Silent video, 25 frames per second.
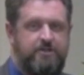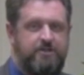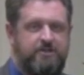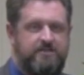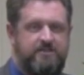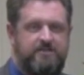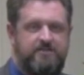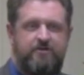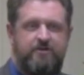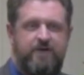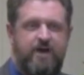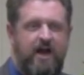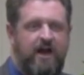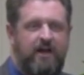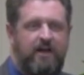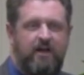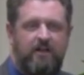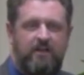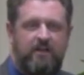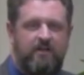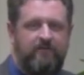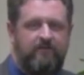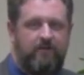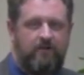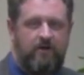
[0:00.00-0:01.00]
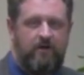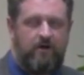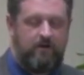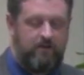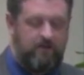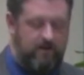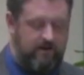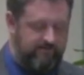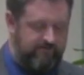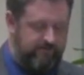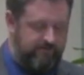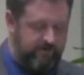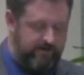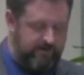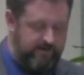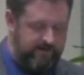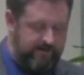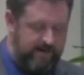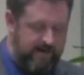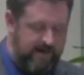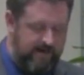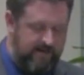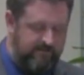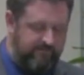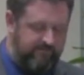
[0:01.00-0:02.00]
He said they're not going to live a long life. They're going to
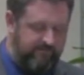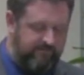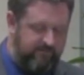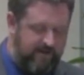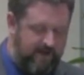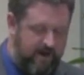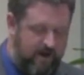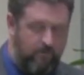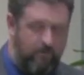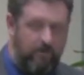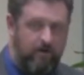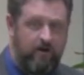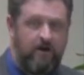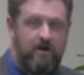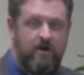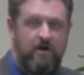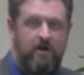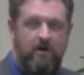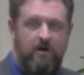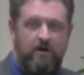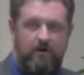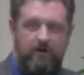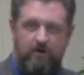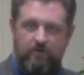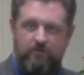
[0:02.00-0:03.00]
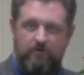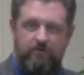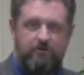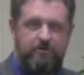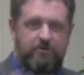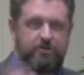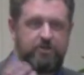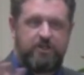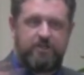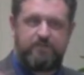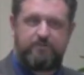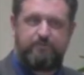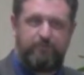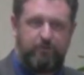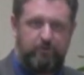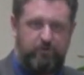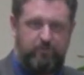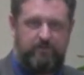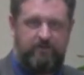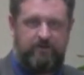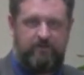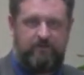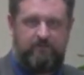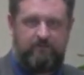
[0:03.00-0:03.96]
die in the flower. You know, when they're just blooming.